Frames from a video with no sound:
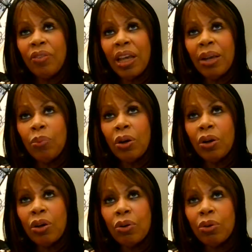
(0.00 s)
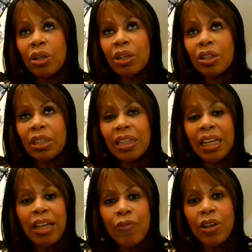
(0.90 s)
they were
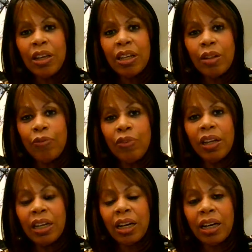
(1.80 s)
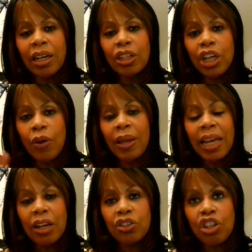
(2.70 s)
leaving the villa and going
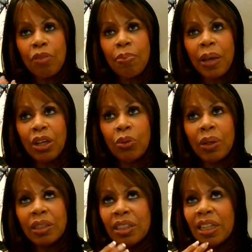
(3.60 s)
out to the penguins,